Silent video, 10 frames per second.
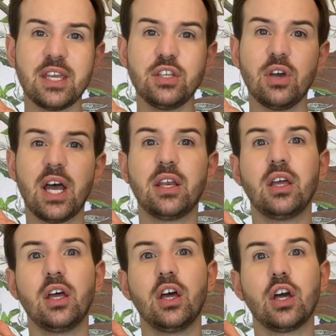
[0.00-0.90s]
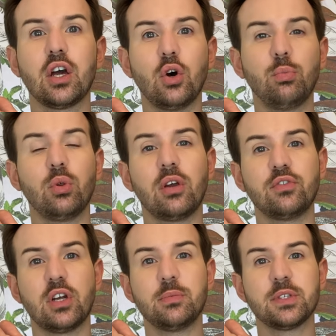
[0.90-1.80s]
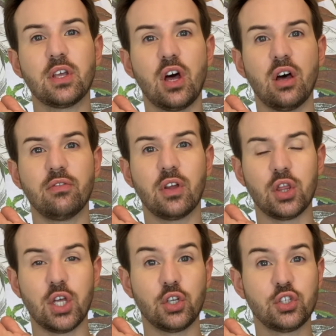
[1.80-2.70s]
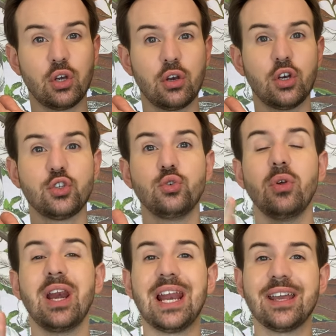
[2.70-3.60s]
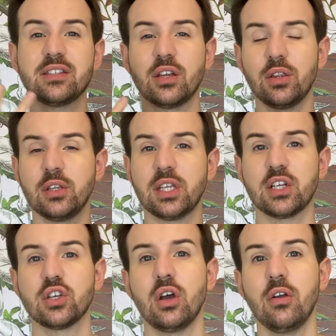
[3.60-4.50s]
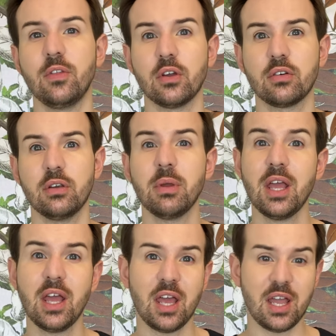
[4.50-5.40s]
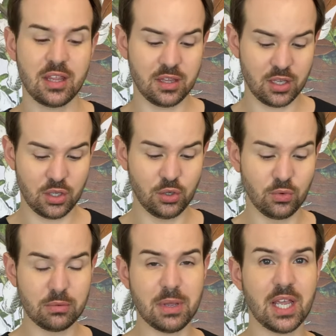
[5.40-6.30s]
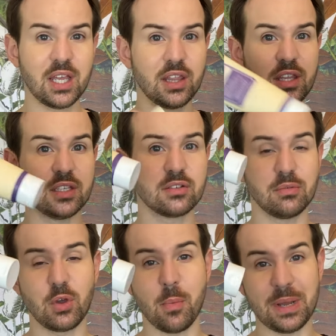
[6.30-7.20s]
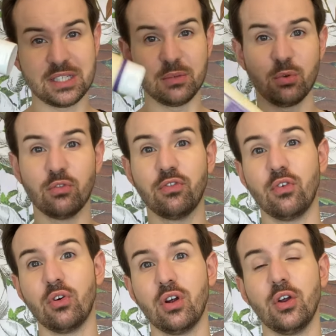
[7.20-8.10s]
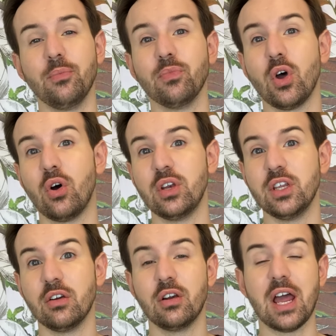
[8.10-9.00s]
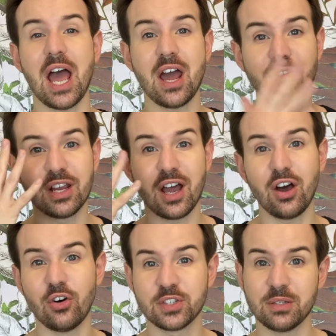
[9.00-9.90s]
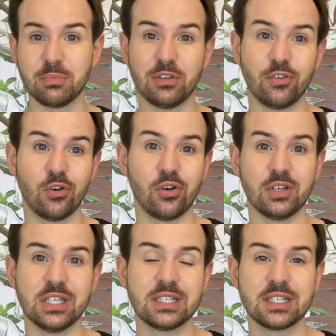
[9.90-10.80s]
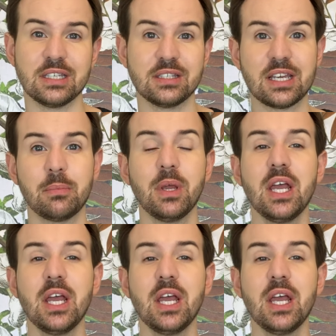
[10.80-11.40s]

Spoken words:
then you add a couple of drops of the toner to lighten the texture of the cream, and you will make this cream compatible for oilier area or simply for oily skin type.